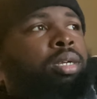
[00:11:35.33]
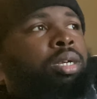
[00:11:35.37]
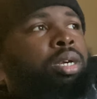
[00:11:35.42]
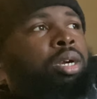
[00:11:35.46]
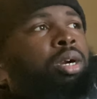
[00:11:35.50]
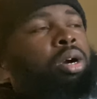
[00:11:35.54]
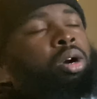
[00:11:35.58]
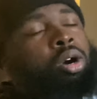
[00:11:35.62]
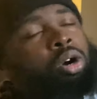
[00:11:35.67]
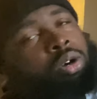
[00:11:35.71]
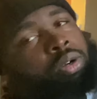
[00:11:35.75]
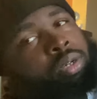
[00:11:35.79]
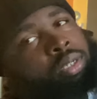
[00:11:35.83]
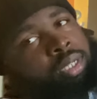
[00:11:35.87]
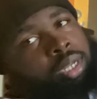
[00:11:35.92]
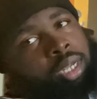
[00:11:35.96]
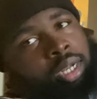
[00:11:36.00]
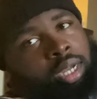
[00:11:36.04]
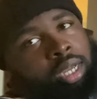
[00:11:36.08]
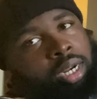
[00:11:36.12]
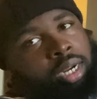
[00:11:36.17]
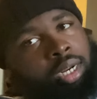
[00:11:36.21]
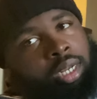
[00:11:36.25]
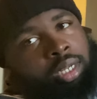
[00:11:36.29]
Oh, because I
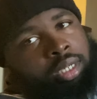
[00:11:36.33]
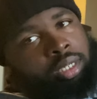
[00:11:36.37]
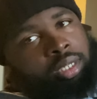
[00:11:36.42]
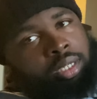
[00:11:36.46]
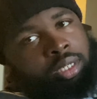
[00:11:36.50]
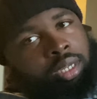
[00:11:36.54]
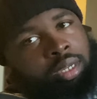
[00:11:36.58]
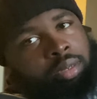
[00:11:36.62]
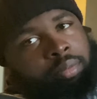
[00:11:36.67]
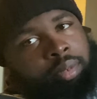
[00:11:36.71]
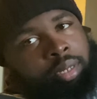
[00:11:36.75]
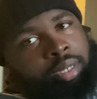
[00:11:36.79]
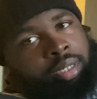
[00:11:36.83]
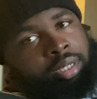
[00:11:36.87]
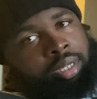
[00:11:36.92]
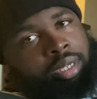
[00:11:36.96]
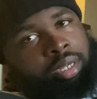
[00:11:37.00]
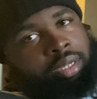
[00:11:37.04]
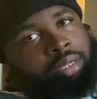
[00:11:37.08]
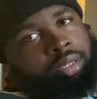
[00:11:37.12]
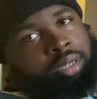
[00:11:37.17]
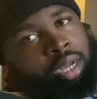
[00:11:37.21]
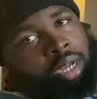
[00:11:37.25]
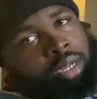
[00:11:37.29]
got a lot to say about
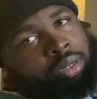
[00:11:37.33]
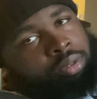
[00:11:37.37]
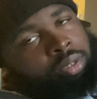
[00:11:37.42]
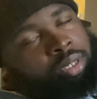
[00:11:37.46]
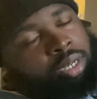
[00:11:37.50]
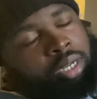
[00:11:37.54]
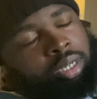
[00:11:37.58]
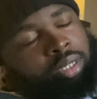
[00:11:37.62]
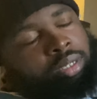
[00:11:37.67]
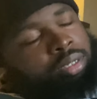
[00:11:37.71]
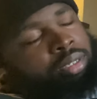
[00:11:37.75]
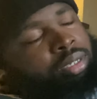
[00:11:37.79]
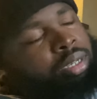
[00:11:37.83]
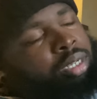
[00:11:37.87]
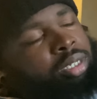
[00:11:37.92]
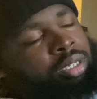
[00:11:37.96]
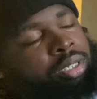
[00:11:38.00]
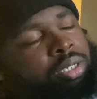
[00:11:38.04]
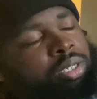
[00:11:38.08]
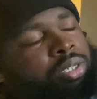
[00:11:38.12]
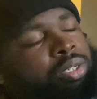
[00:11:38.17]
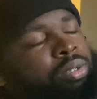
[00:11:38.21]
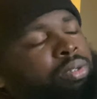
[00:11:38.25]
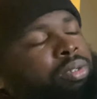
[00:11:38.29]
that. Y'all
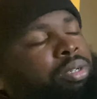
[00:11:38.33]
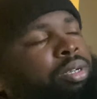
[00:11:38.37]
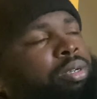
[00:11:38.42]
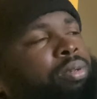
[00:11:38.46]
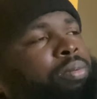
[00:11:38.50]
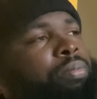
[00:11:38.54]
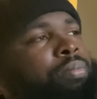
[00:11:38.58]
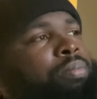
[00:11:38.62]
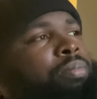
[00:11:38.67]
just don't know.